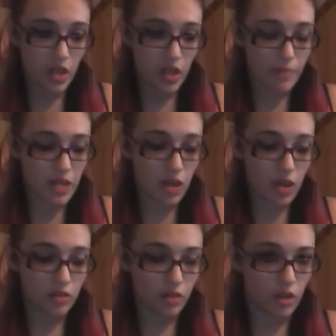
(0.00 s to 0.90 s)
I may
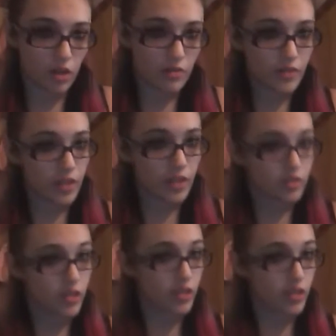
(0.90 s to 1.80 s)
not love
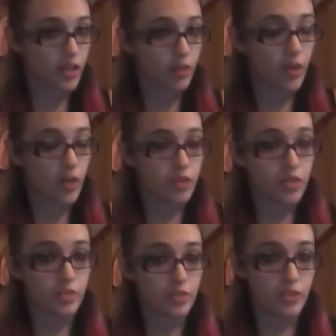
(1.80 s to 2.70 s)
Insane Clown
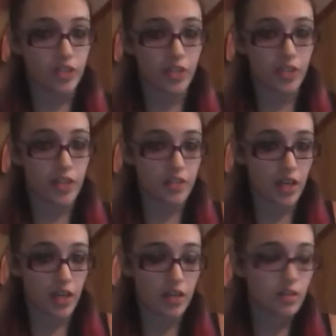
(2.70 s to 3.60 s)
Posse as much as I
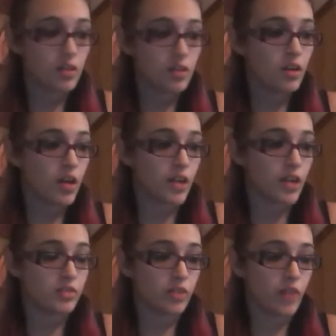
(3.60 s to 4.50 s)
did. I
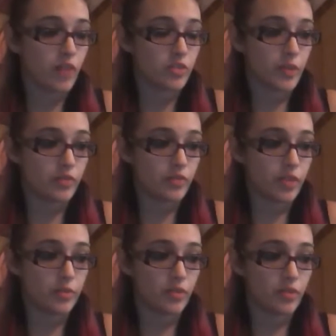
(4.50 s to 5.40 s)
still have respect for
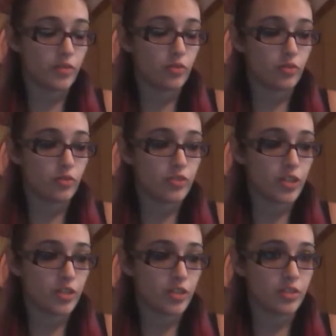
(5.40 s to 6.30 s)
them and love their old
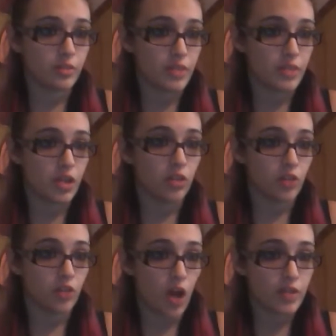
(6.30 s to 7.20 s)
shit. They still mean a
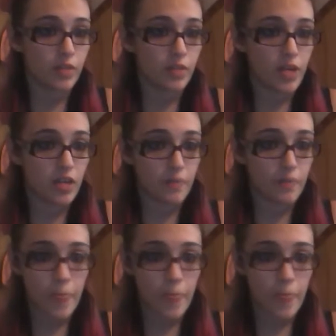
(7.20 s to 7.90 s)
lot to me.